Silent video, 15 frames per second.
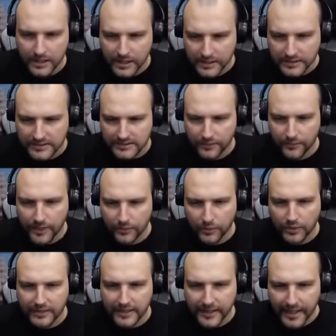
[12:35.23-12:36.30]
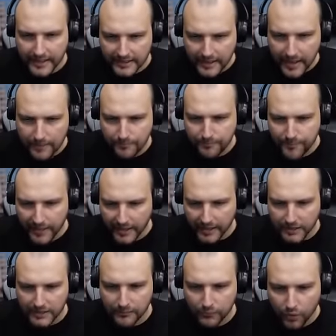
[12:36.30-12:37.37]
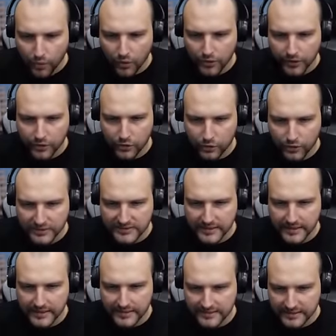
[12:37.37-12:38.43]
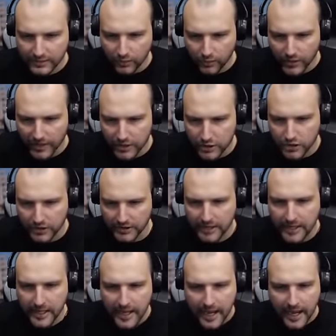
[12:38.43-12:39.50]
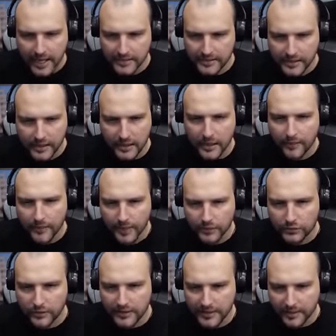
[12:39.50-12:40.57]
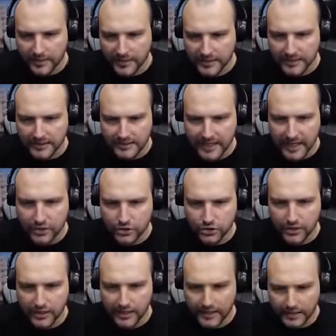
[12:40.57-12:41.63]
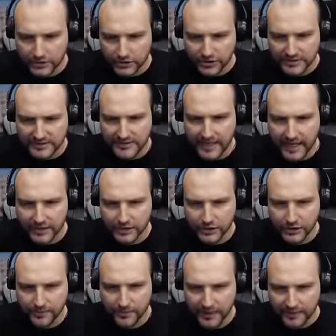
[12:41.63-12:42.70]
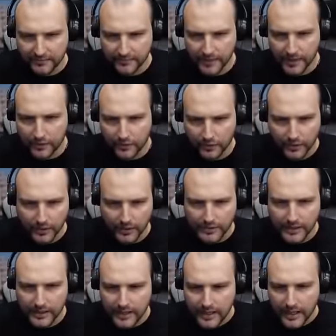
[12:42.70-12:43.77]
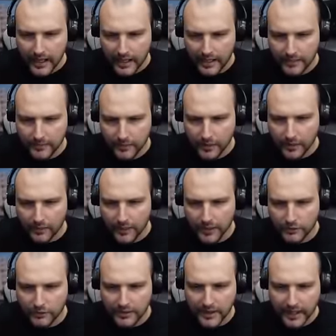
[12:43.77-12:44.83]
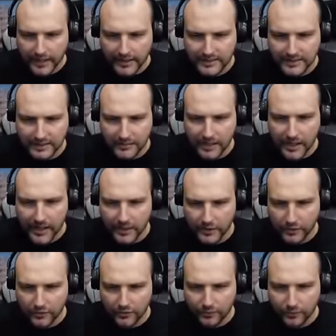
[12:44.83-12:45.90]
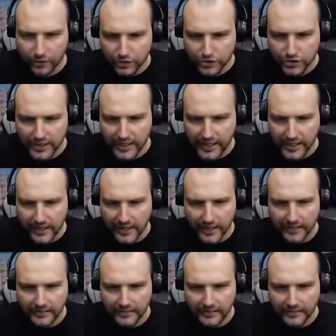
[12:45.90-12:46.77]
so we would get a bit more use in this situation. I think going through the middle is actually a legit strategy, believe me or not. I am going to take some kind of bush here at